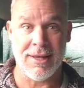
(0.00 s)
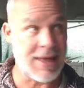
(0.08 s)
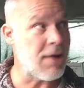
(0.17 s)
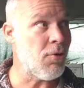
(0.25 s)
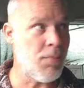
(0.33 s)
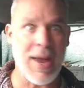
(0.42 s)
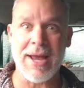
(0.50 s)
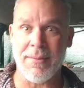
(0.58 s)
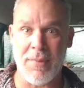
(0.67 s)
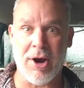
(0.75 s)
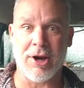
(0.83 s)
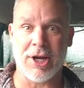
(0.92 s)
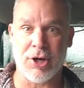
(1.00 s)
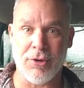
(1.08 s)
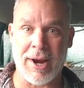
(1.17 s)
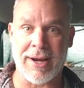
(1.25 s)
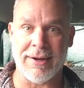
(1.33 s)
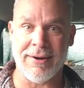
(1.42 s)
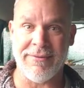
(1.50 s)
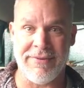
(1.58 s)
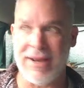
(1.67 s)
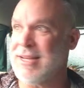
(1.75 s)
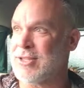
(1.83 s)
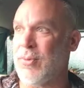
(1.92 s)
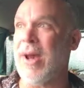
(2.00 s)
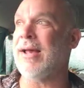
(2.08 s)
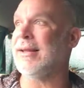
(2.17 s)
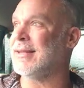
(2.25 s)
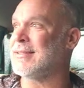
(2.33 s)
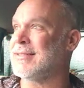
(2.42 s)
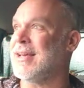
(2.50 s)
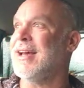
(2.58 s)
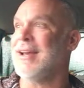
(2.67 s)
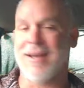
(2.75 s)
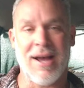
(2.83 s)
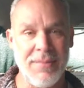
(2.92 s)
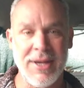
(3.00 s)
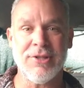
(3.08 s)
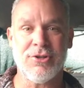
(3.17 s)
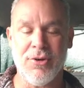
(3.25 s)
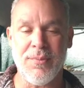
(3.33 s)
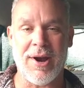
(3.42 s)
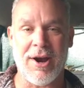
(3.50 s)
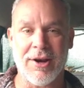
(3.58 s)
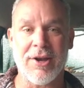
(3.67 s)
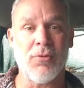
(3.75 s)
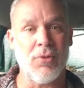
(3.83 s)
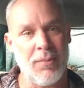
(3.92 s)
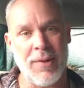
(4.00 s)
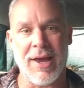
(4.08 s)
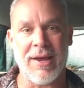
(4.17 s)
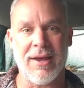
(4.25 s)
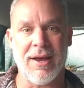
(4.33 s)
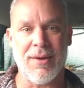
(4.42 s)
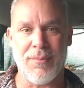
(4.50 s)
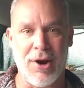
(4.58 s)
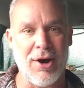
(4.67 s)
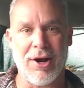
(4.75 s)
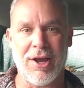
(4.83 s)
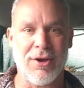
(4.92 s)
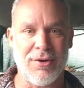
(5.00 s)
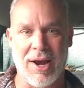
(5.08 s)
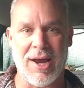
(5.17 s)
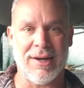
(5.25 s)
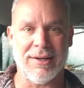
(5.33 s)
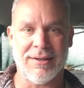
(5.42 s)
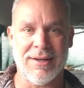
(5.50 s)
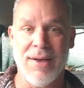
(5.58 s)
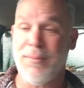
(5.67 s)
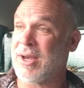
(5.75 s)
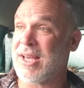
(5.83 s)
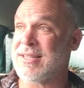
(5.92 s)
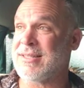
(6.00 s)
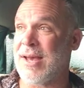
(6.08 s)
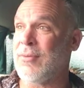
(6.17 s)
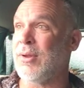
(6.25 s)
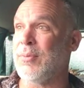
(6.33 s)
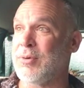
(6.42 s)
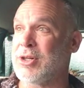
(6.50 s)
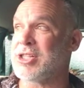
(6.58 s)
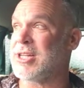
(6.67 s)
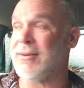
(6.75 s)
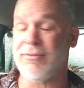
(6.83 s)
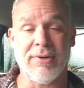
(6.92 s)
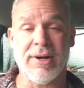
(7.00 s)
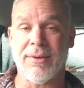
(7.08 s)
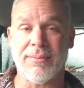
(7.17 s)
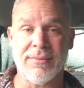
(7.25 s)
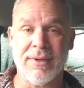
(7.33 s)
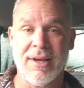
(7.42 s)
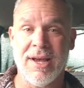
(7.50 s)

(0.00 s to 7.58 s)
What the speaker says: And they will make America great. Venezuelans coming to America will make America great because they will appreciate freedom